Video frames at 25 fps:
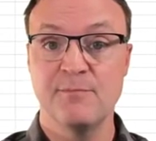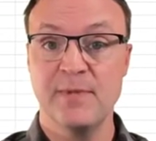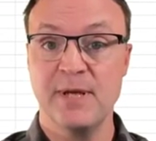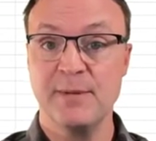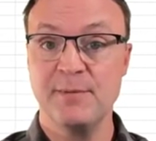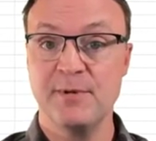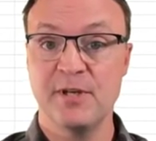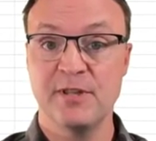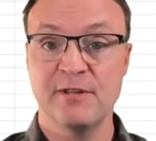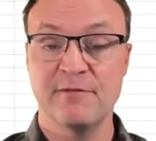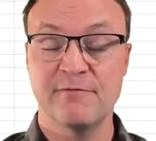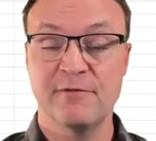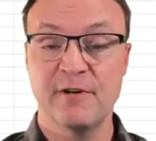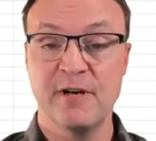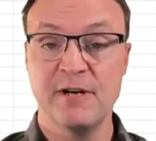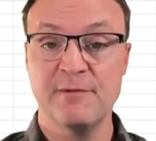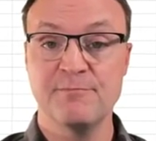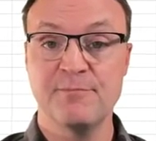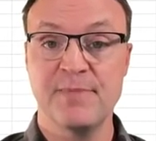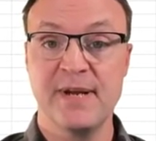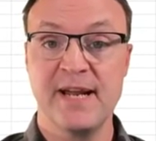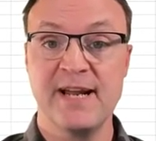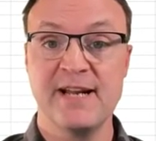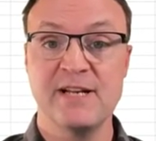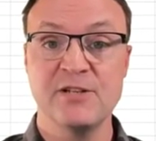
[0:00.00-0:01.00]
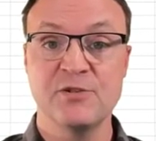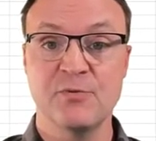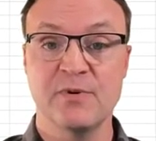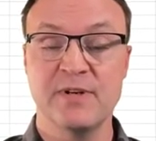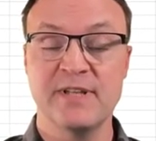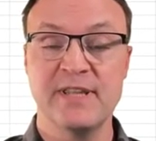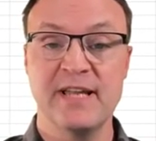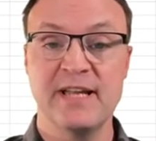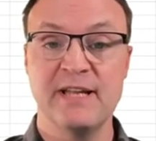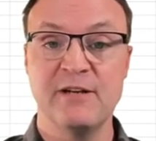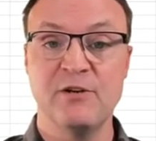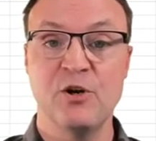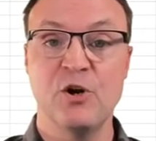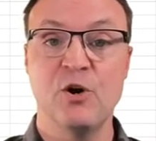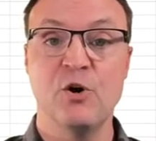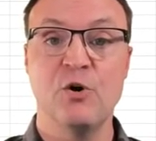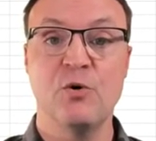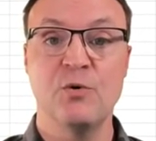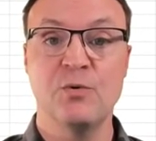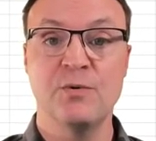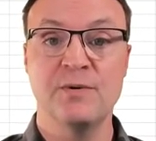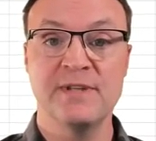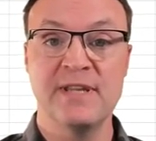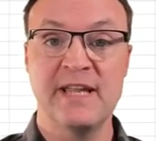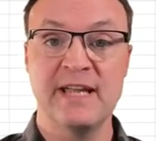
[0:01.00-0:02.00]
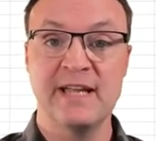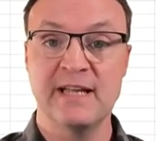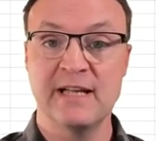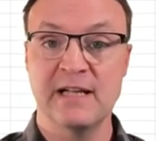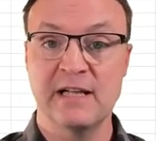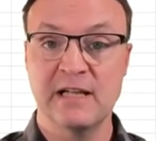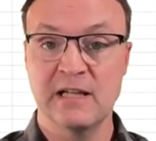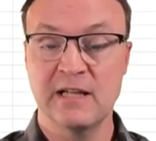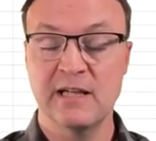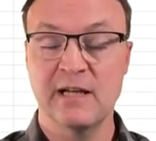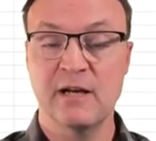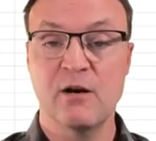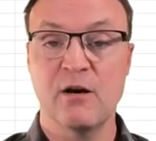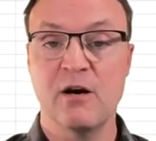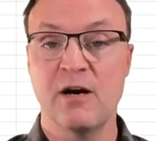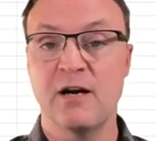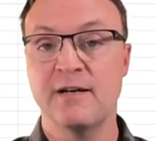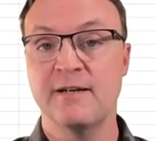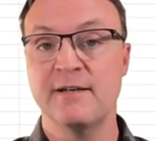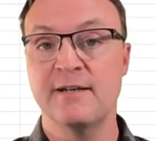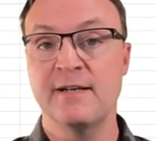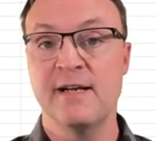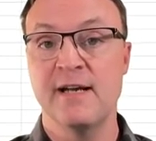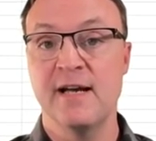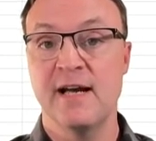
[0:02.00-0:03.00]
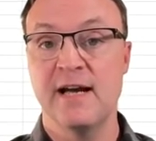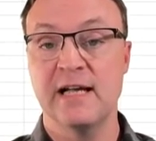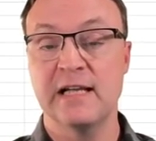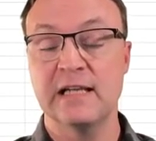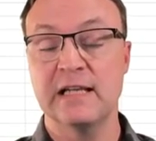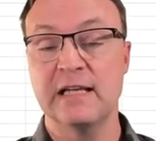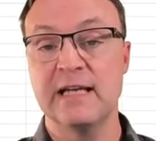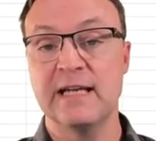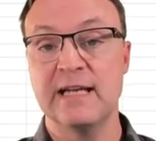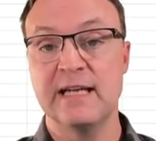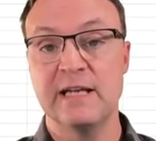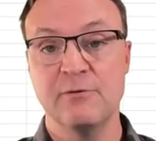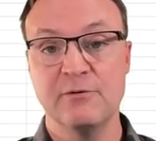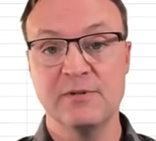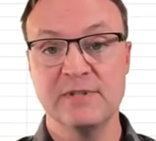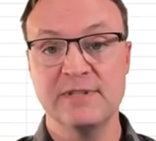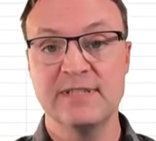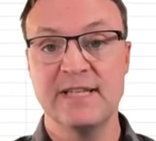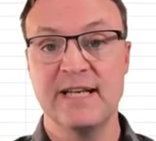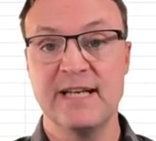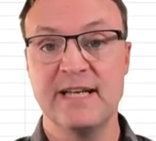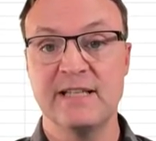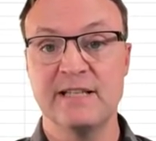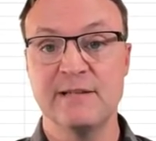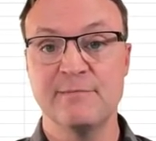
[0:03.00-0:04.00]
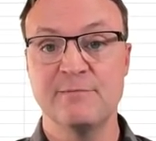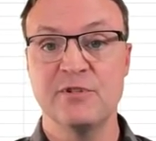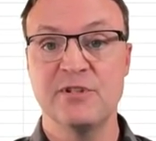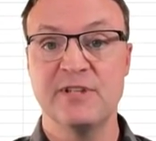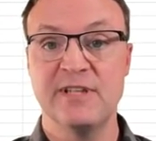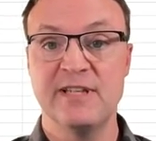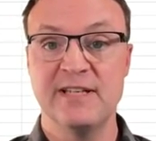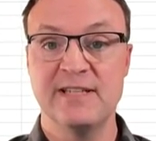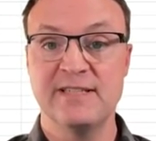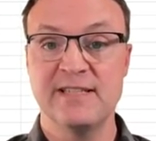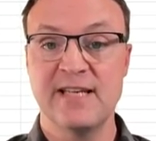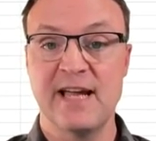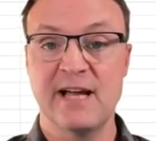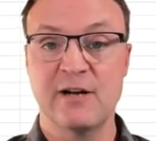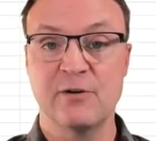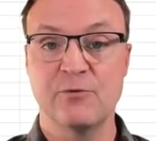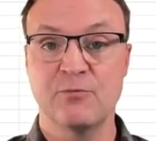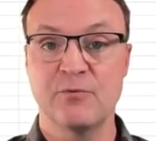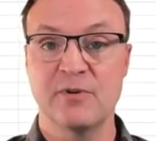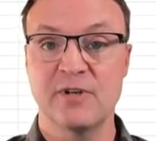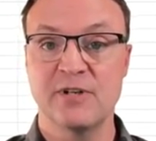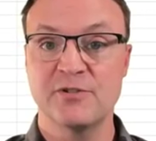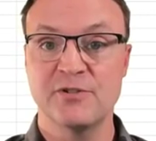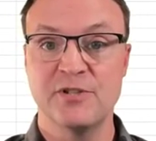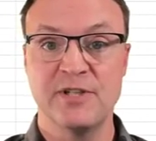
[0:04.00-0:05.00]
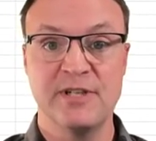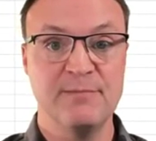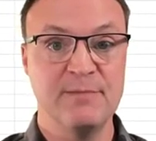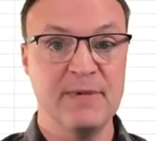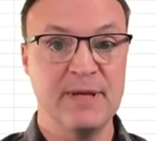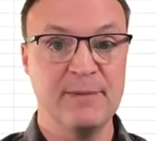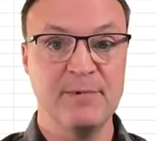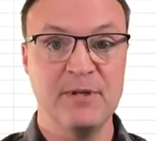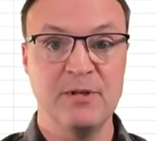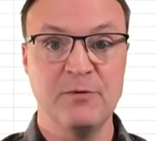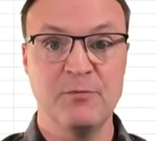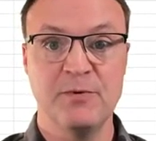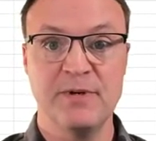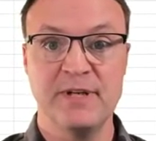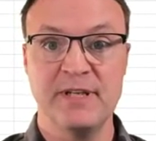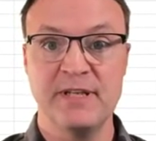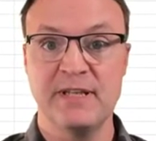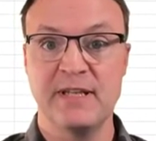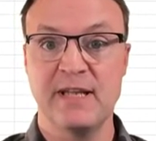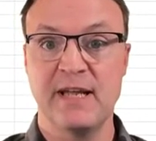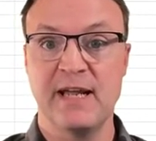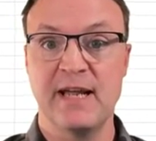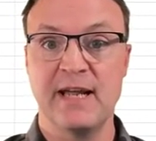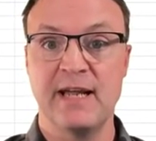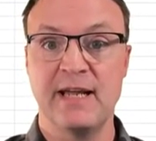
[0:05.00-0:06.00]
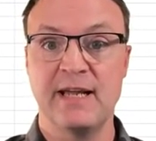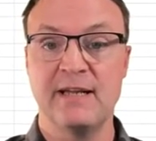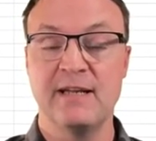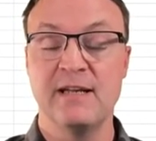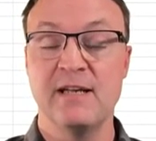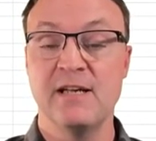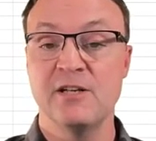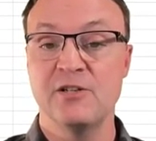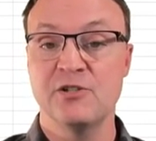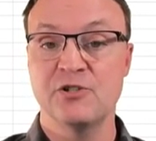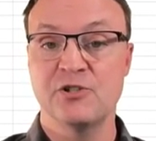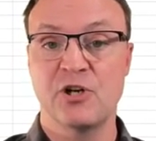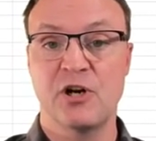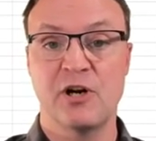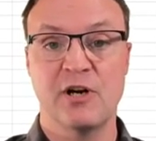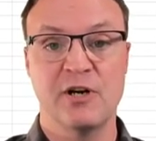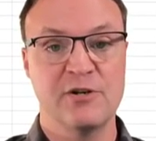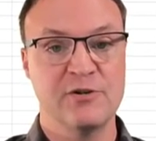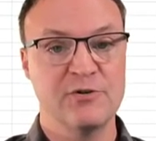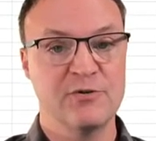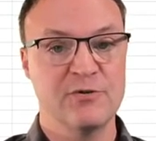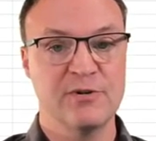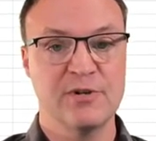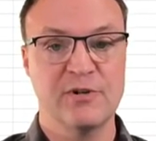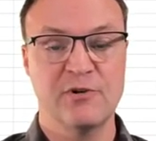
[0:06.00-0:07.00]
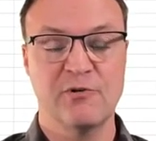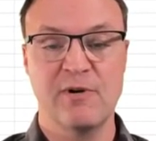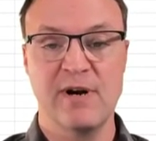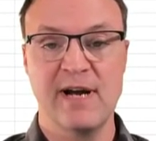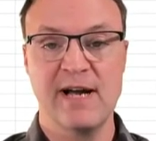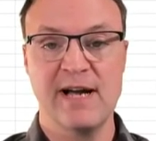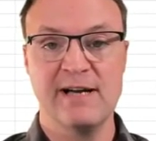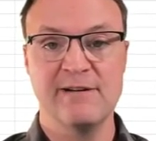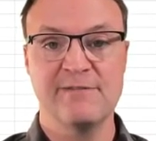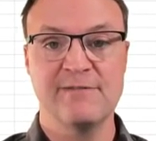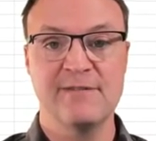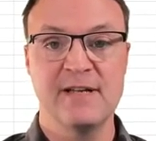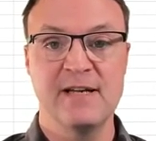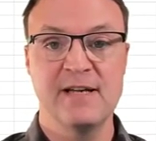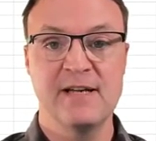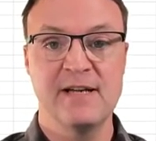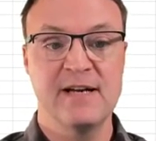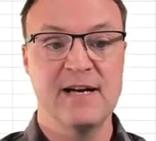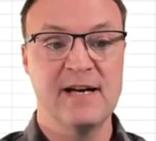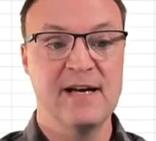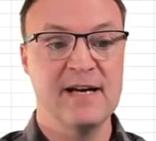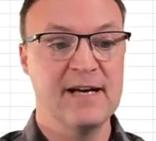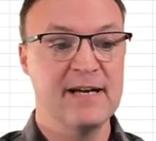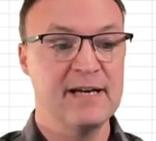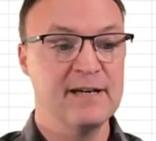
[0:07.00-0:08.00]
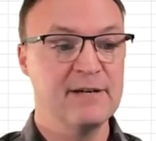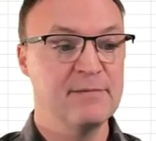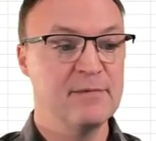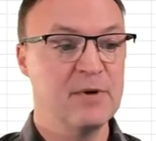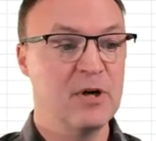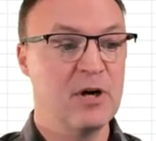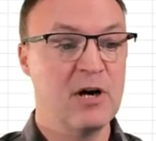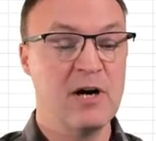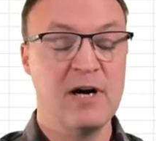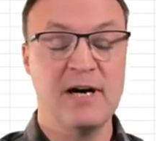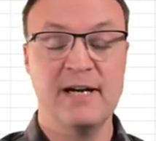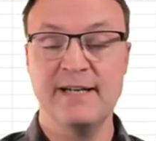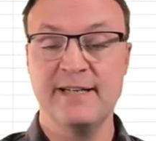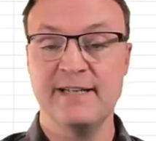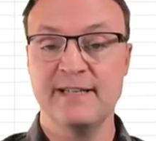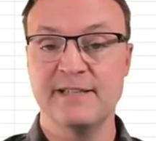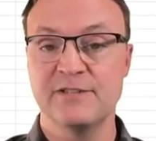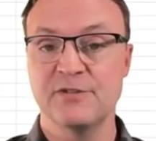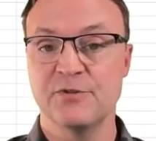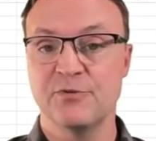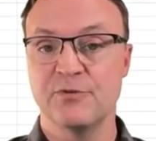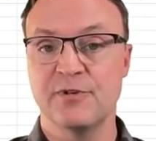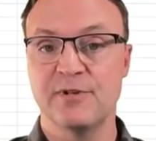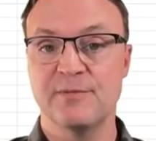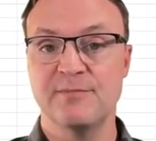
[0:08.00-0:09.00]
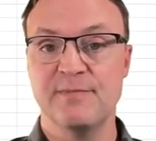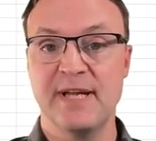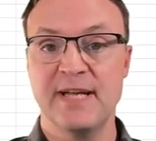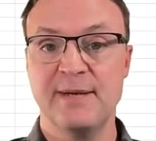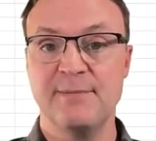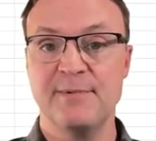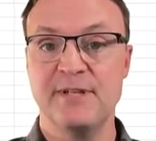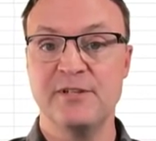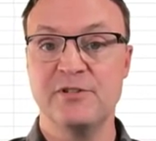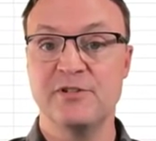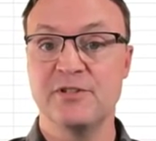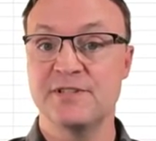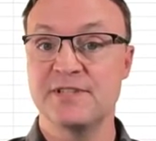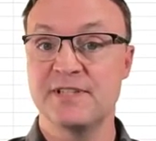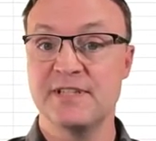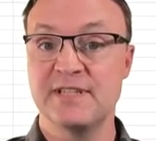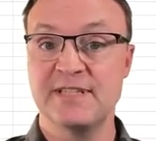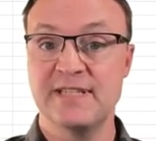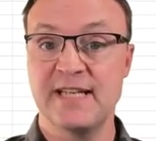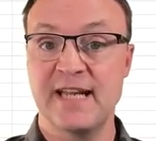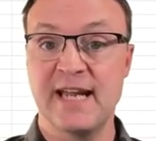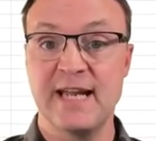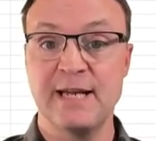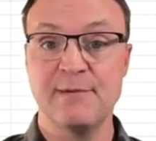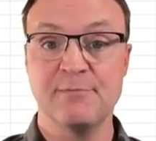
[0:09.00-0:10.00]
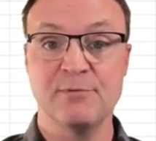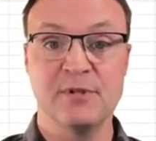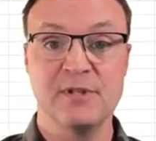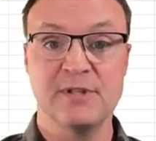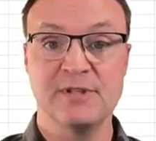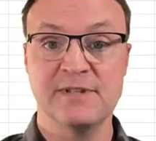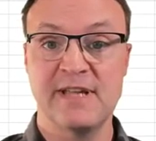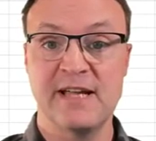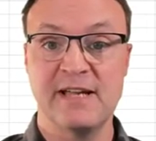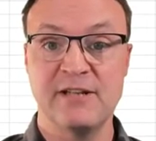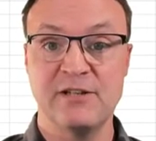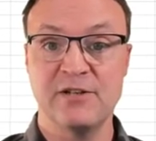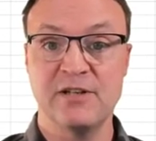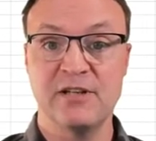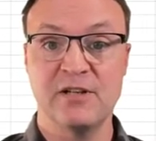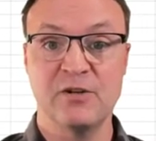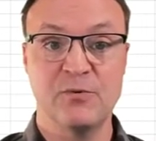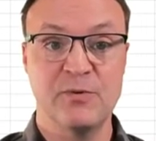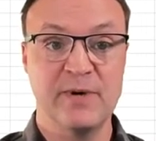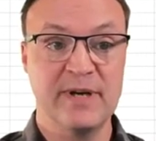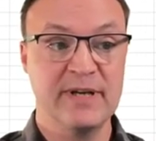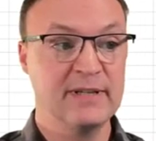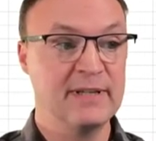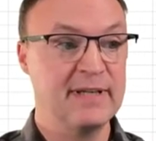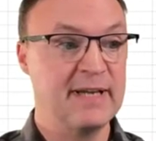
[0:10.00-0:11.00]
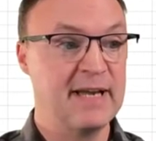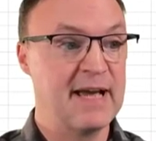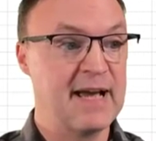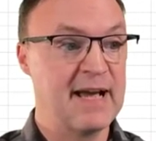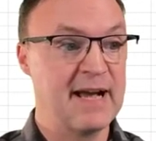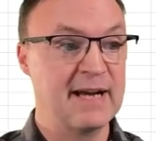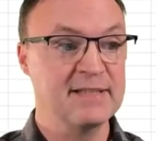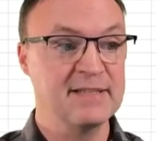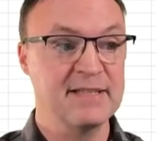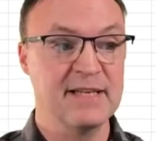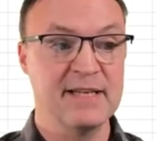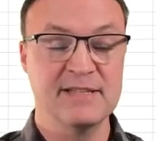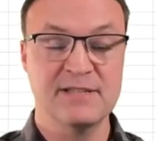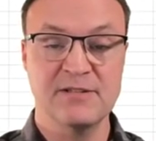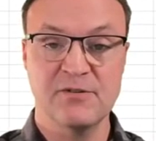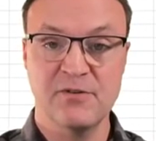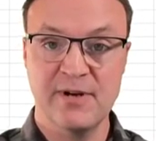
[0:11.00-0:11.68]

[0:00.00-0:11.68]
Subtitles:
maybe on the front page, where they know they can click on a link and it will take them to the exact worksheet, maybe with a chart or graph on it, or maybe just a table that you can quickly access.